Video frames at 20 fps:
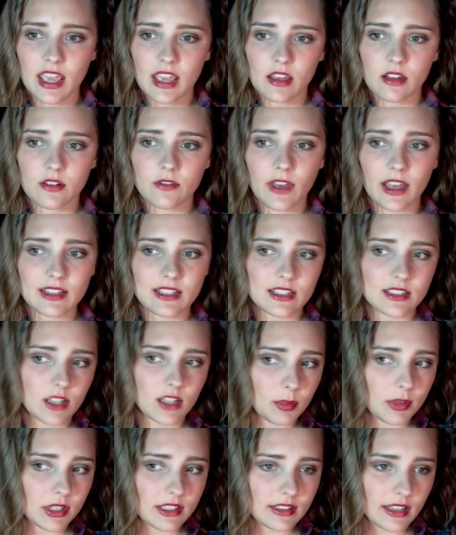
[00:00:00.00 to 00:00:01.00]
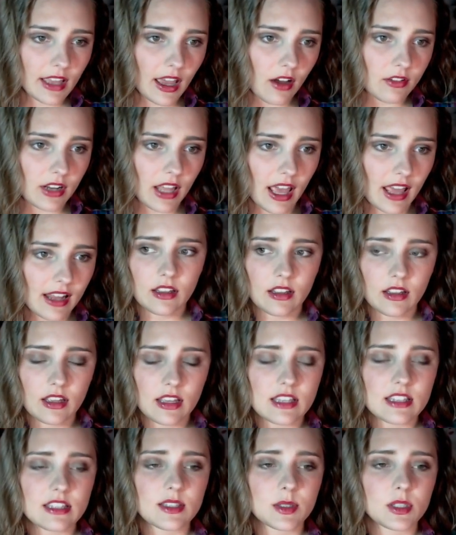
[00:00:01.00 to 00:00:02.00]
In fact, he's doubling down and
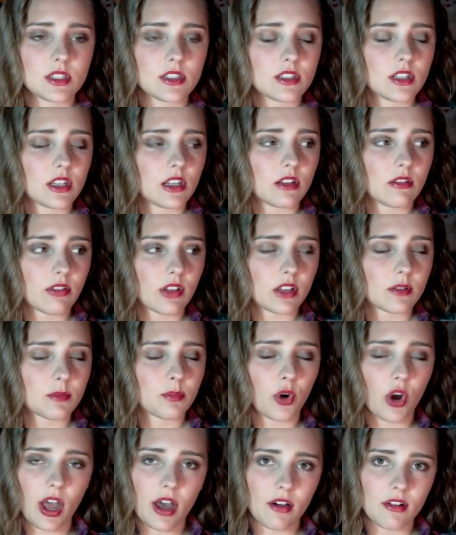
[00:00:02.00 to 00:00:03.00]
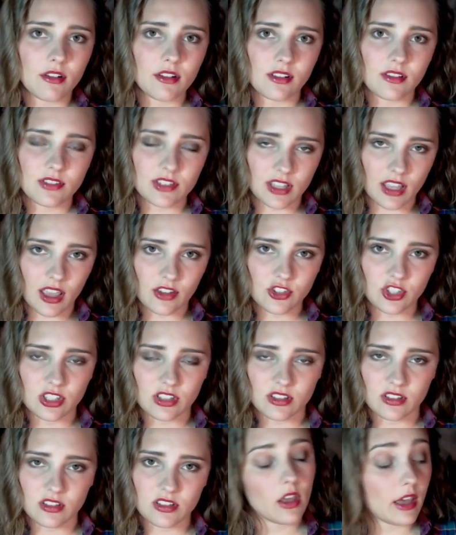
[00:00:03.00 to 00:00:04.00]
is in fact proud of his
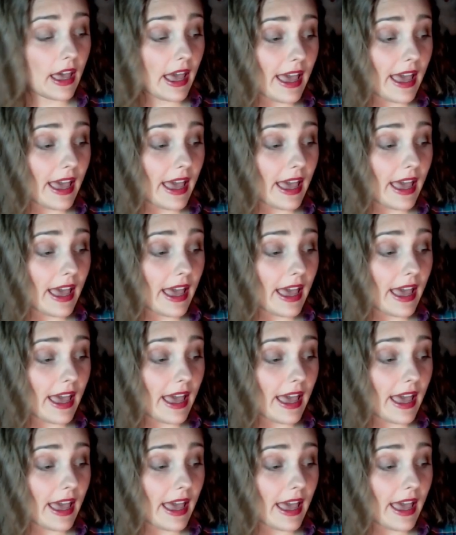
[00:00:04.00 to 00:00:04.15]
actions,